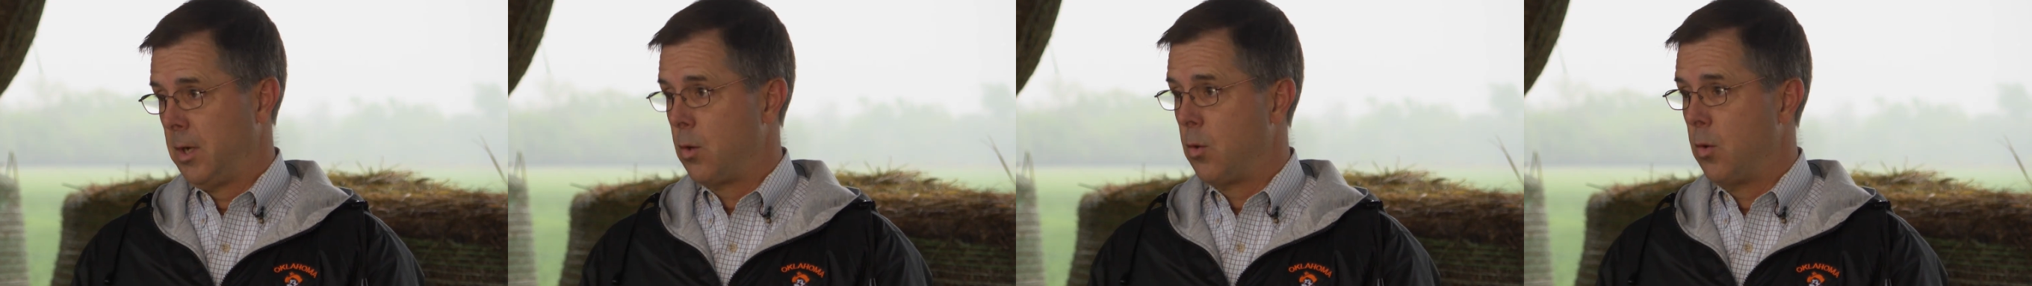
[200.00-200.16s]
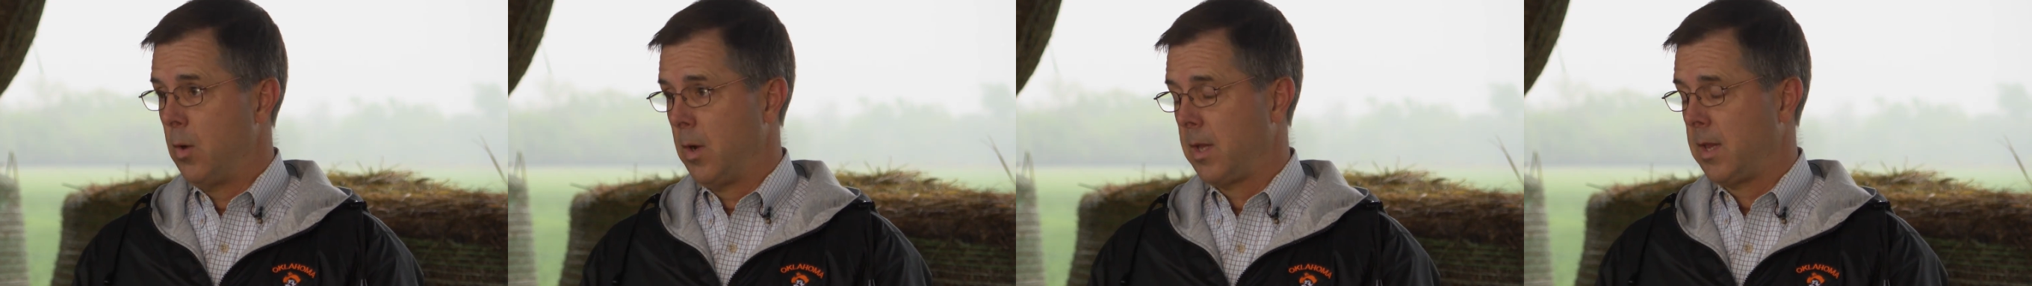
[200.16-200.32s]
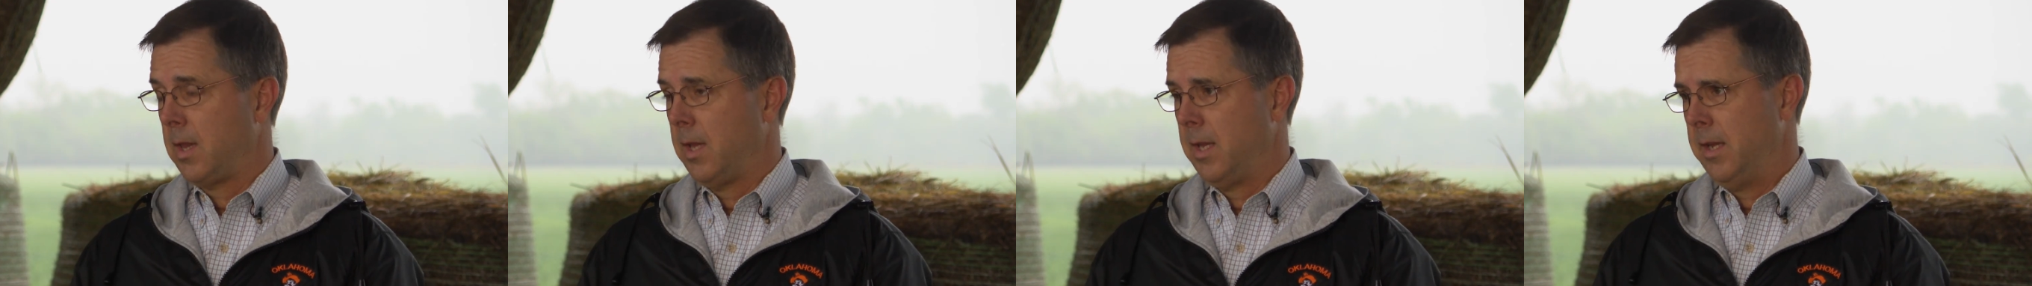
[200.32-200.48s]

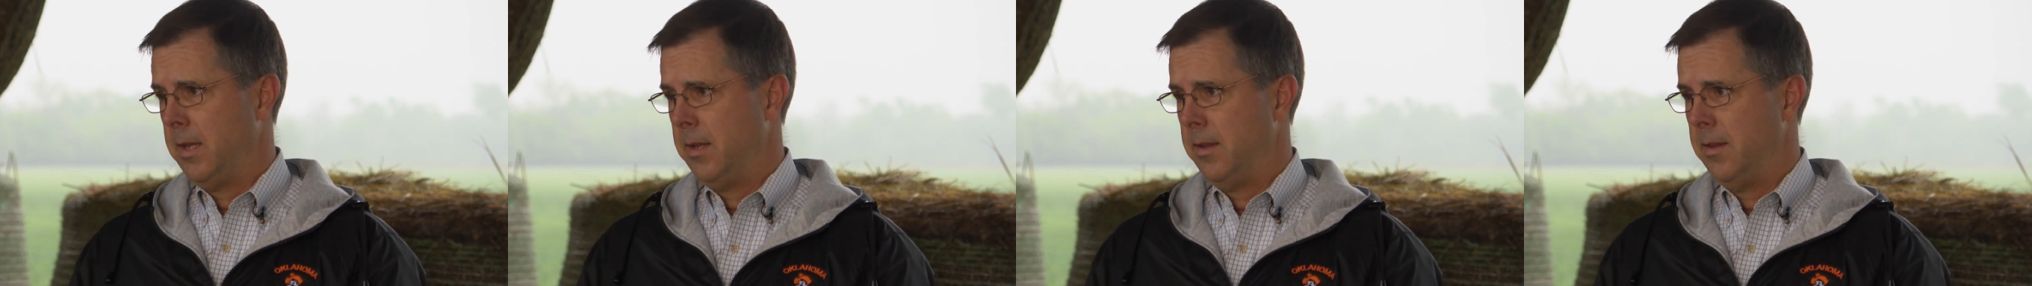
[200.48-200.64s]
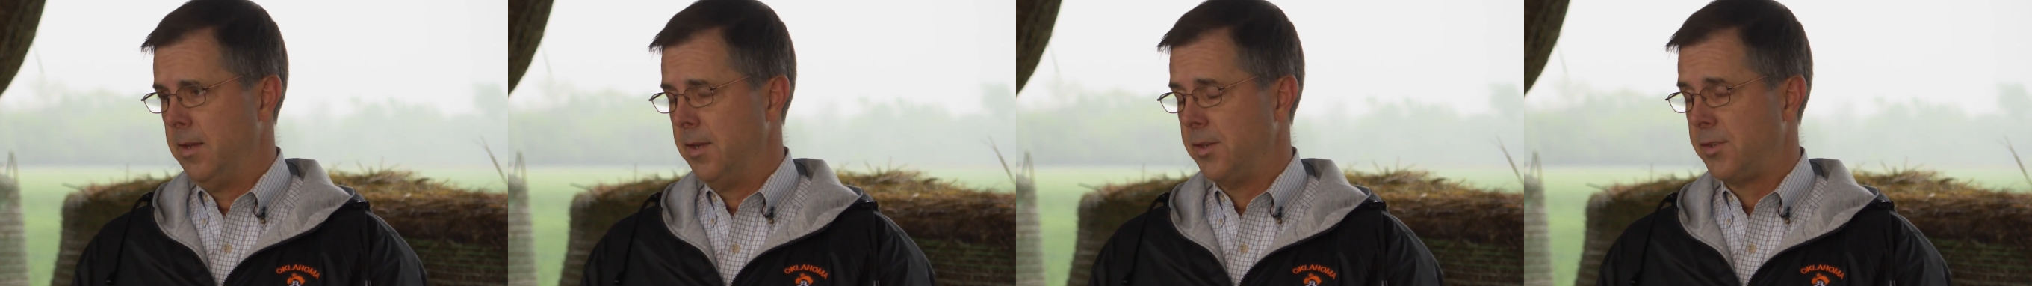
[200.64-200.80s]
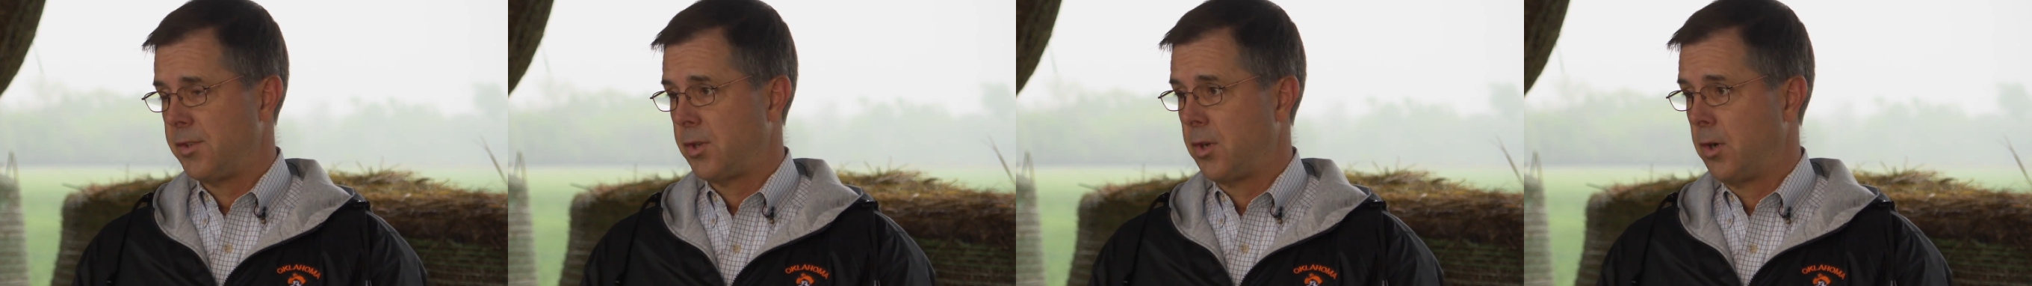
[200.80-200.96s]
quickly in
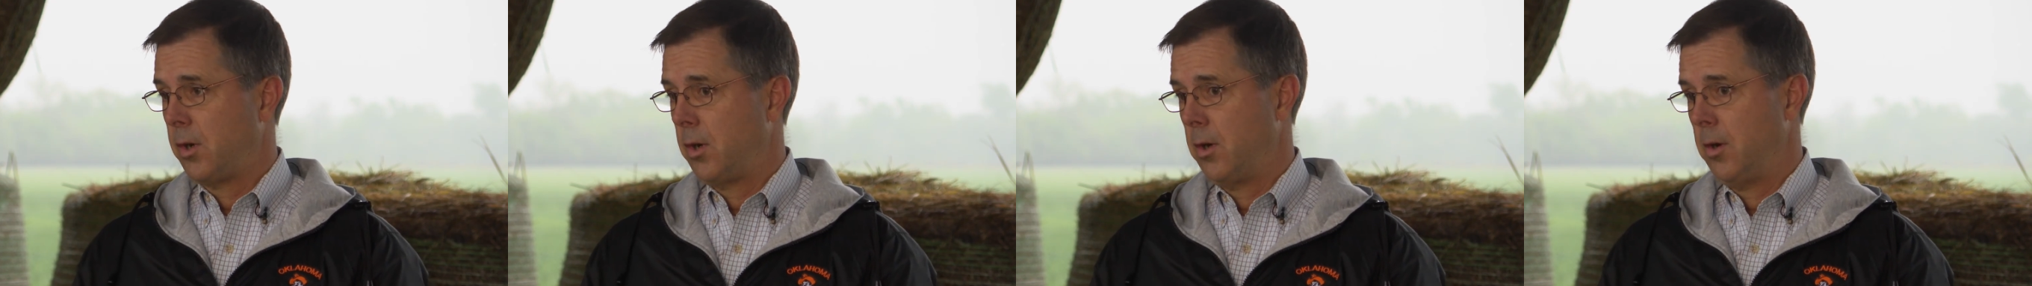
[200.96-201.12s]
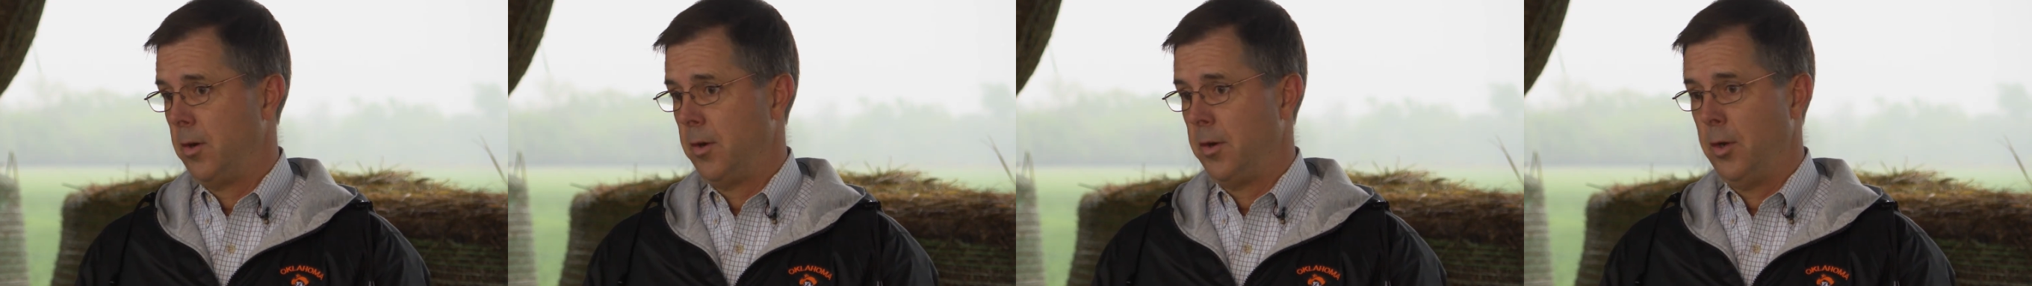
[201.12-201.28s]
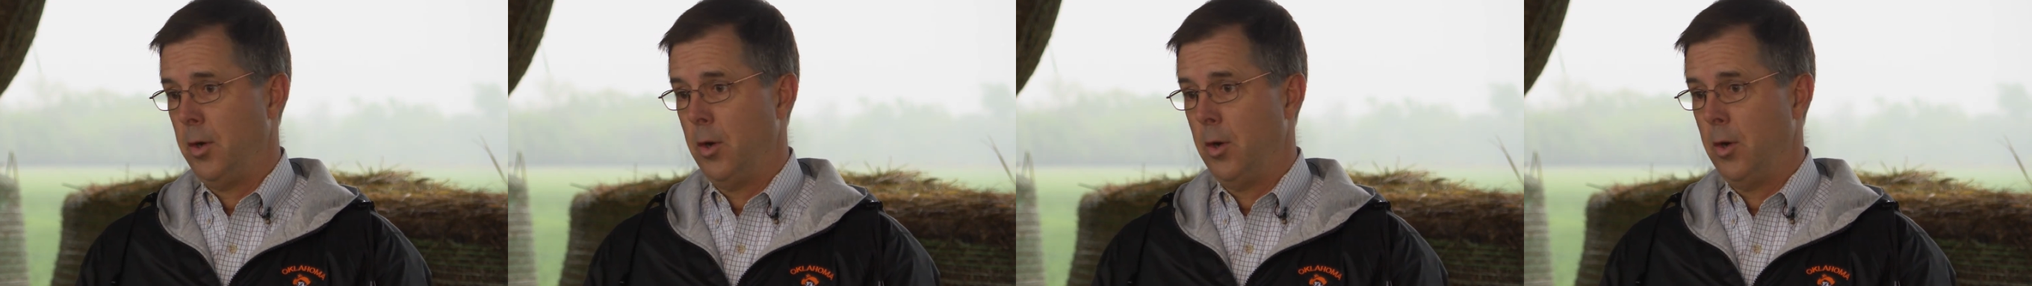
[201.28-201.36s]
this herd.